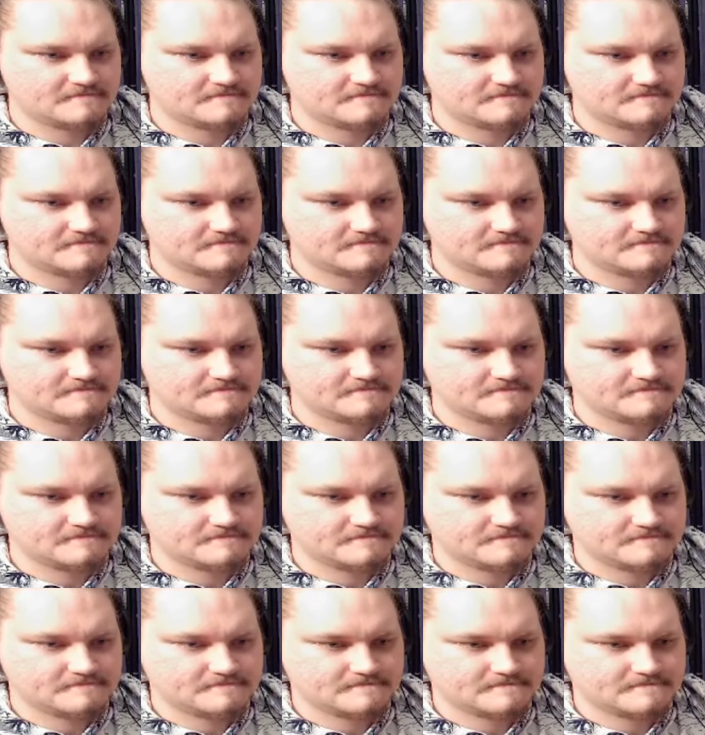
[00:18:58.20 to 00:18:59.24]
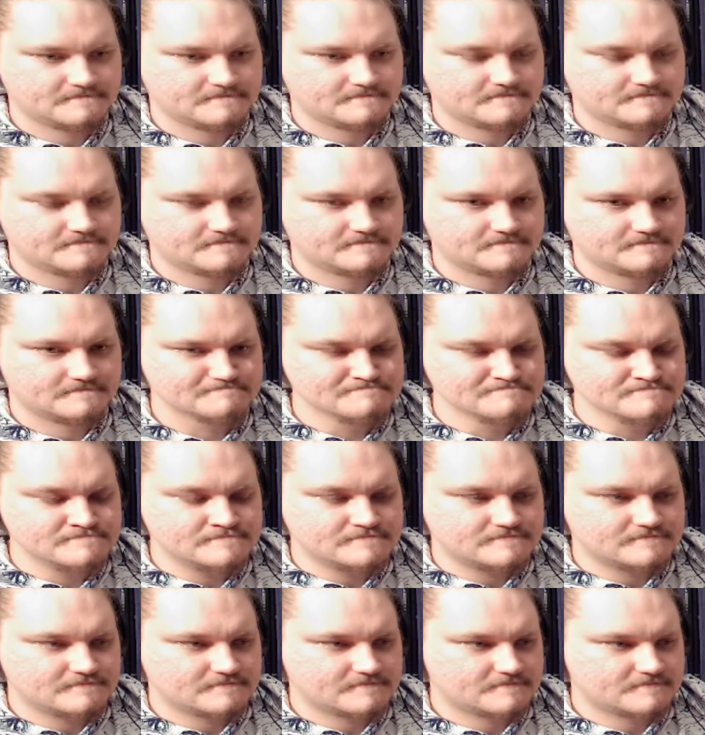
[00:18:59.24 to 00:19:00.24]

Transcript: [no speech]